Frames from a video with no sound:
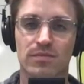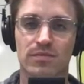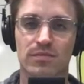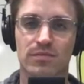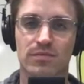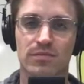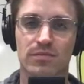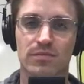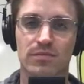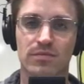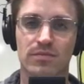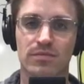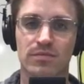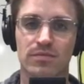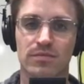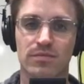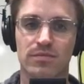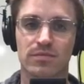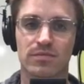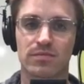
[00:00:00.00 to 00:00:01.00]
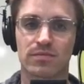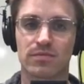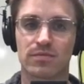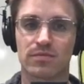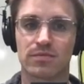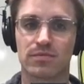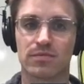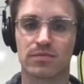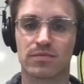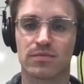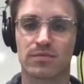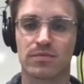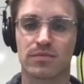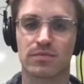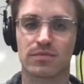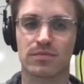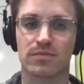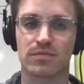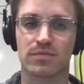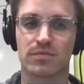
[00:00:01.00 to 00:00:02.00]

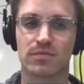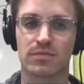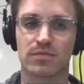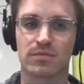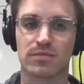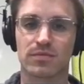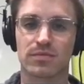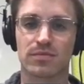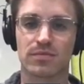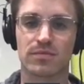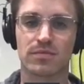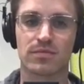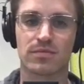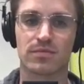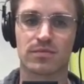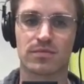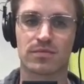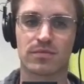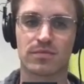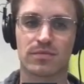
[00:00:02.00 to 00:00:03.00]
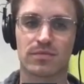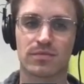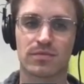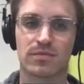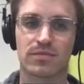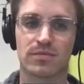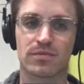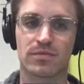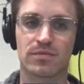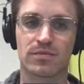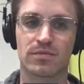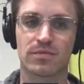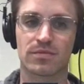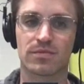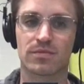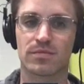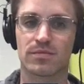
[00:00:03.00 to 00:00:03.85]
This person isn't speaking.